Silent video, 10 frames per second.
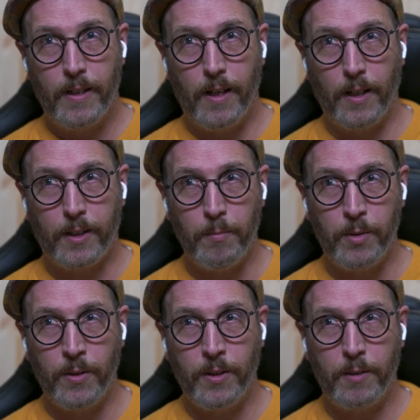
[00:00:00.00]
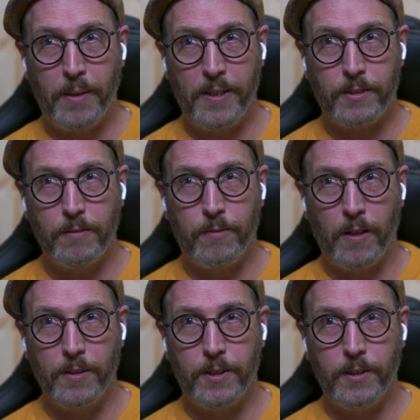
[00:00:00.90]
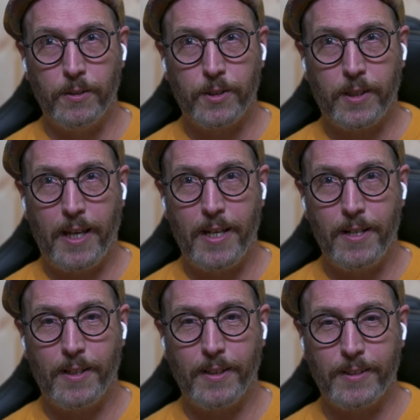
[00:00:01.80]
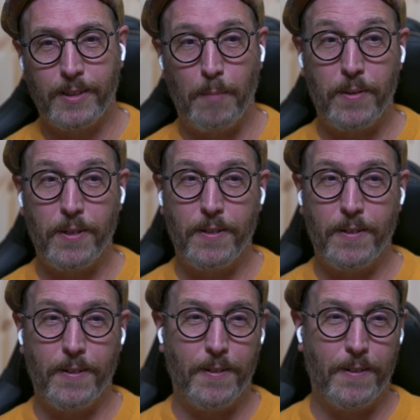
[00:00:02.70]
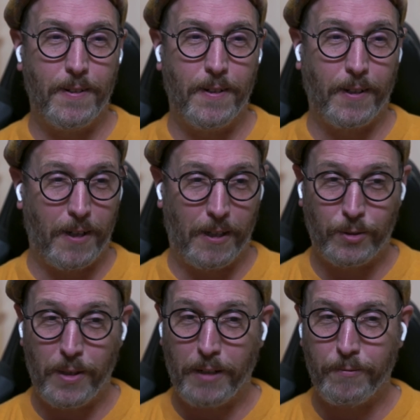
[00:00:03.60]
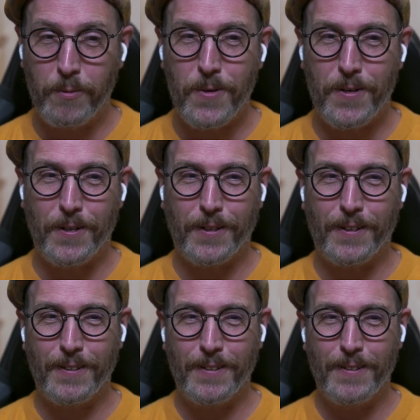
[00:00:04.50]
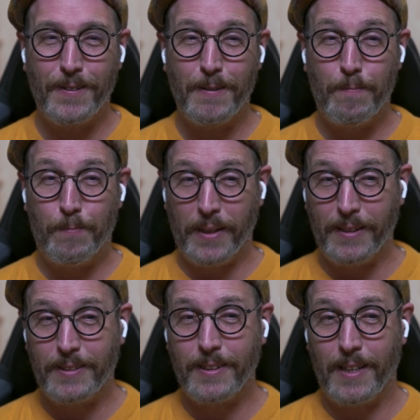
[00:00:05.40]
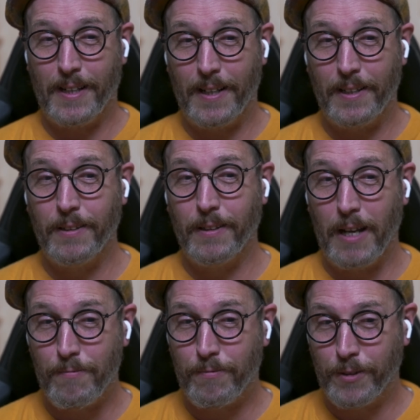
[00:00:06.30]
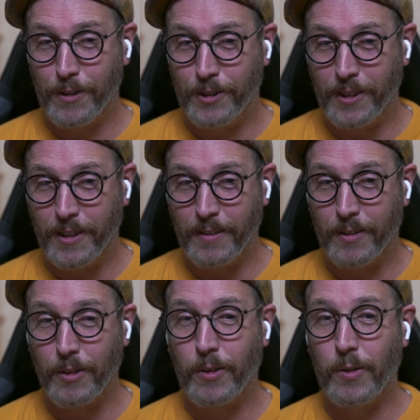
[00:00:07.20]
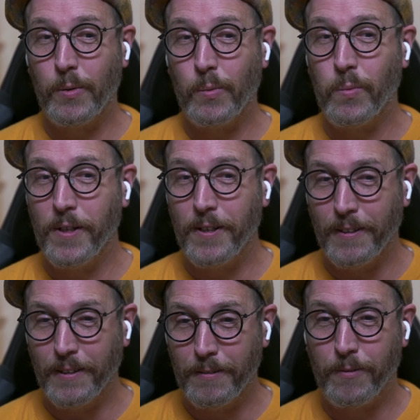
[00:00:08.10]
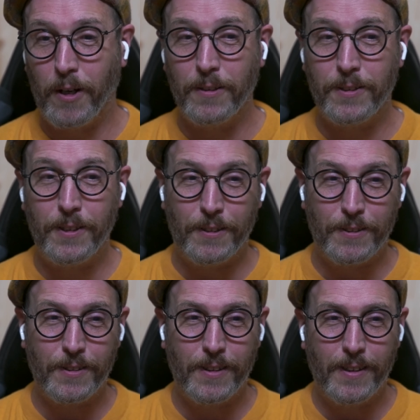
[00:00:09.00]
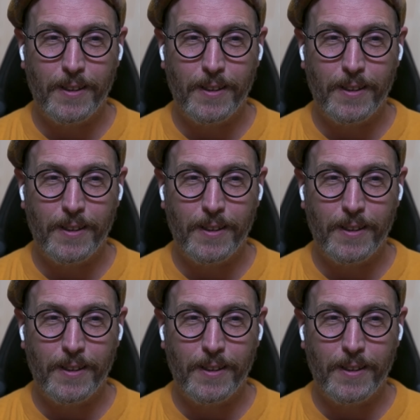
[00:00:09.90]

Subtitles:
A community based on volunteers cannot accept a contract for work based on leveraging the goodwill of volunteers.